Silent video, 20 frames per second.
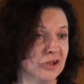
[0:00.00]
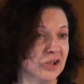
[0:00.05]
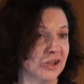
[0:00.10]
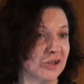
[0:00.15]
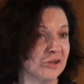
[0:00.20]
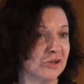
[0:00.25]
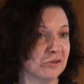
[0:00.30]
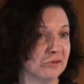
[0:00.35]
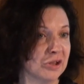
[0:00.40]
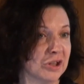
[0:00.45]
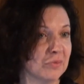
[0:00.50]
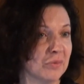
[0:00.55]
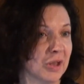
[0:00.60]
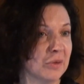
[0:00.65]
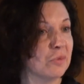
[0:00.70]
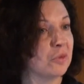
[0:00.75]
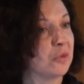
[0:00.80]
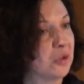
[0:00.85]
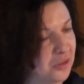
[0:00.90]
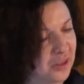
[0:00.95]
have a chance to read
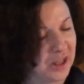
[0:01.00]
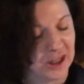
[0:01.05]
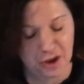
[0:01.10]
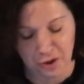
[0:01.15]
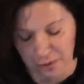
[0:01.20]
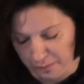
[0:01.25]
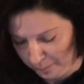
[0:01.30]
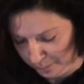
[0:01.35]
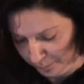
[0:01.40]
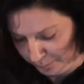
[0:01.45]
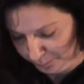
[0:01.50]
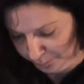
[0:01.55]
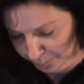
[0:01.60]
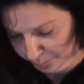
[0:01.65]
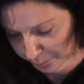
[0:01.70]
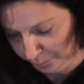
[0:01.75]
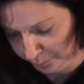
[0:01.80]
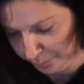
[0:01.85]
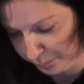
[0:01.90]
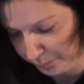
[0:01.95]
my book. Thank
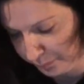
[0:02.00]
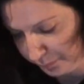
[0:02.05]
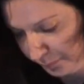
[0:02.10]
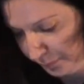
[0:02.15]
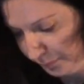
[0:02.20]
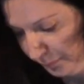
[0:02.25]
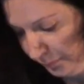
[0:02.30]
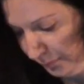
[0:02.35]
you.